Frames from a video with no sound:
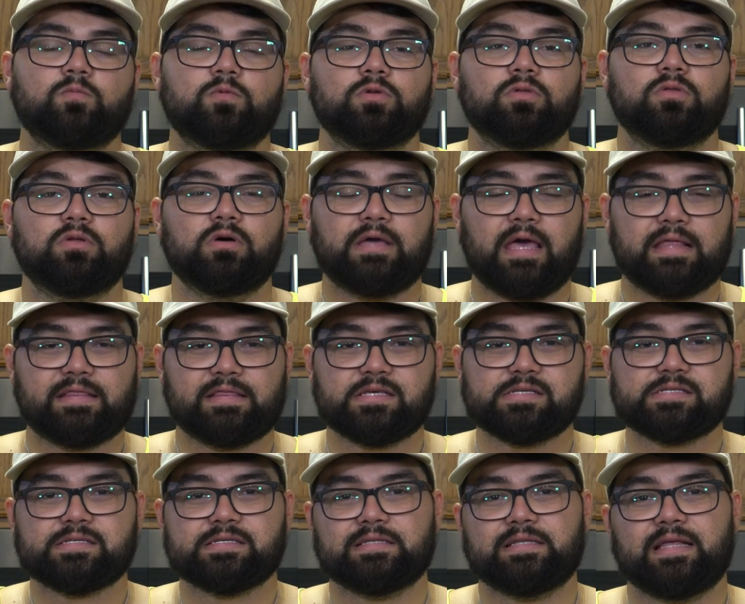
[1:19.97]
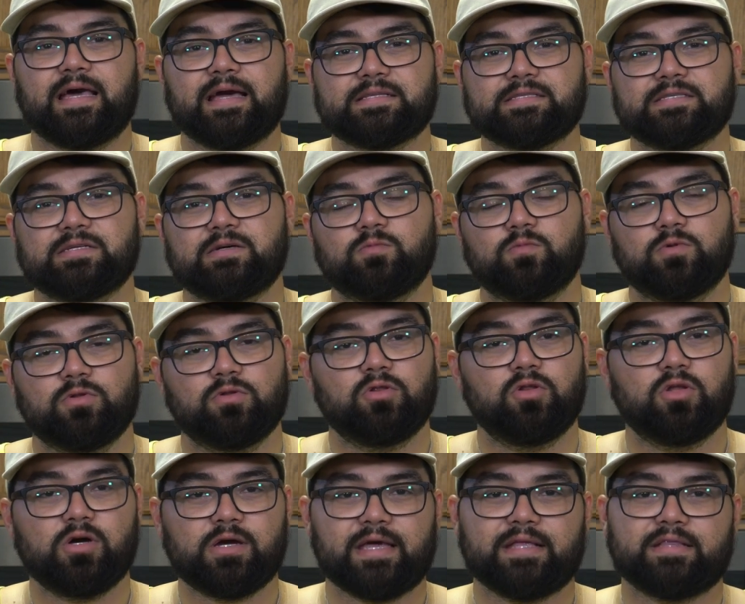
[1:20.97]
We'll look at the select. We'll
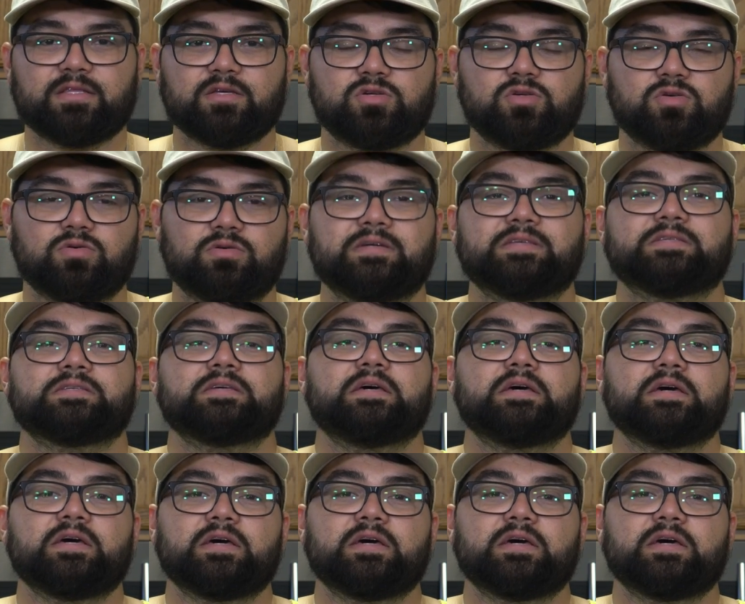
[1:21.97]
look at the choice.